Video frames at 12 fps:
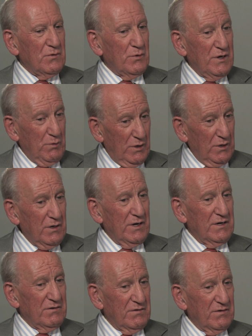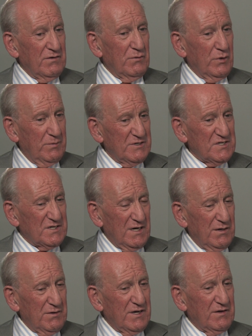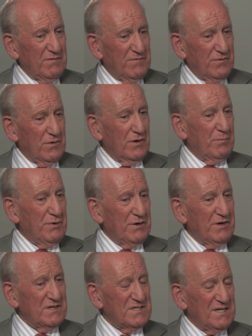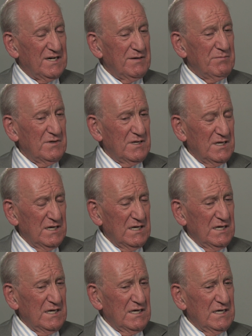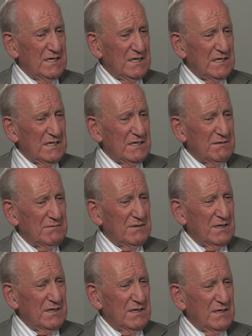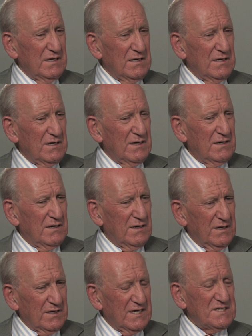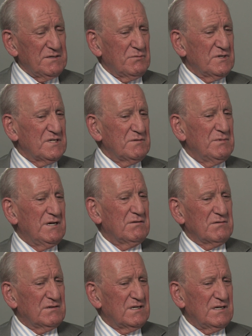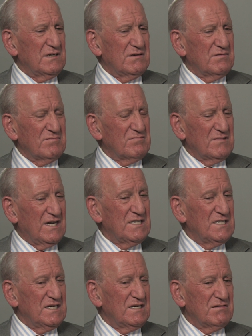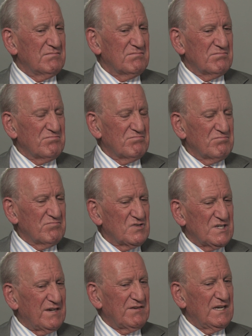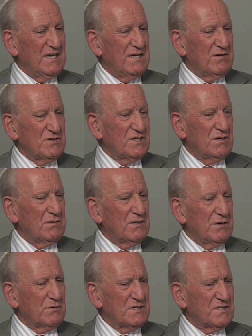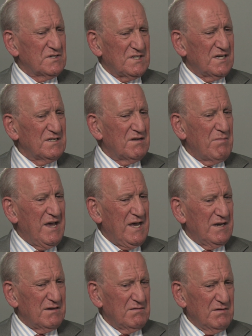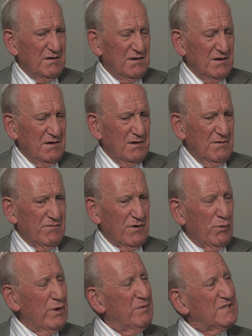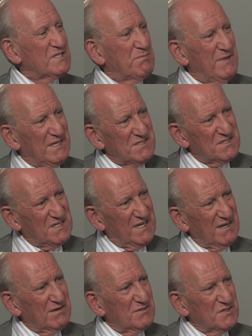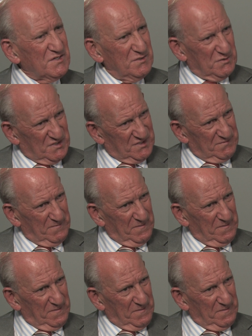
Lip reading: We were in women's clothing for a period of time. I guess it was about 1978 or so. There was a sudden demand for men's tailored suits.